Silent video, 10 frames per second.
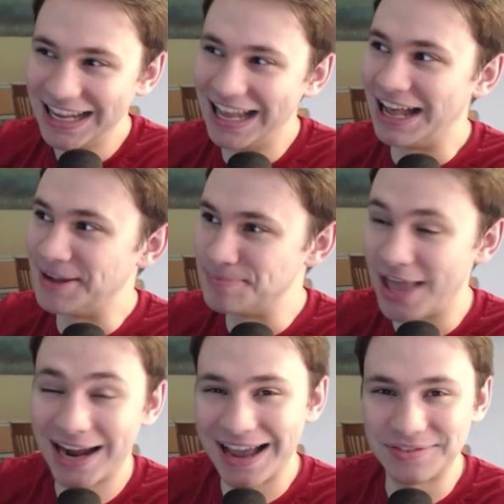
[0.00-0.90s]

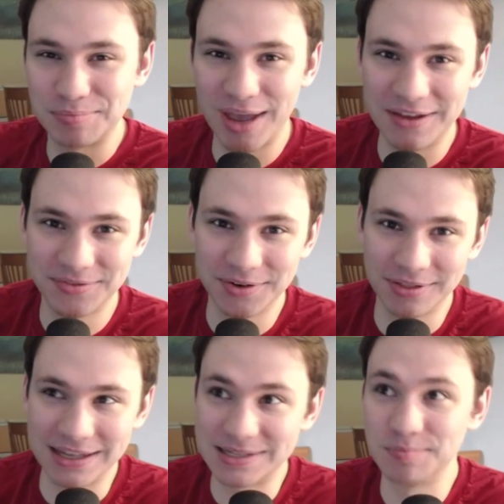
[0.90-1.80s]
not have to pay for
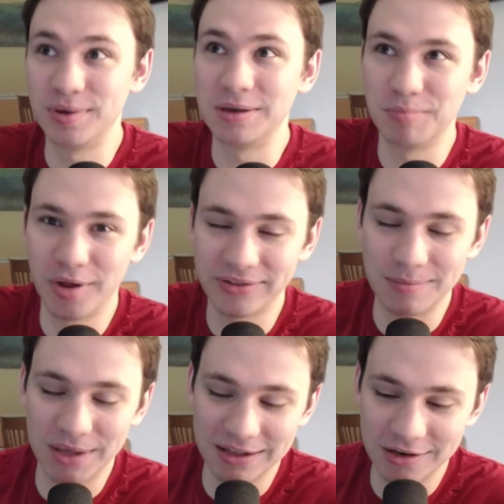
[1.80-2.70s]
this big
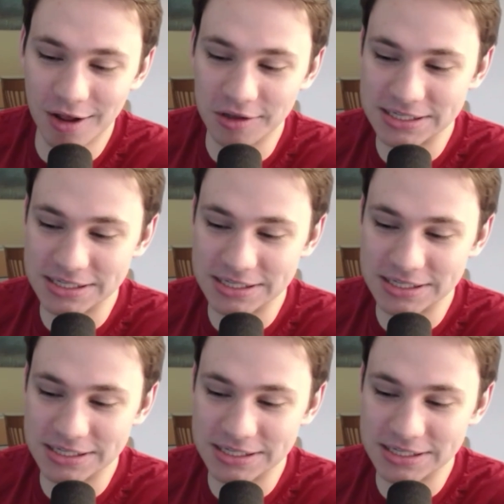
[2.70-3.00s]
multi-million-dollar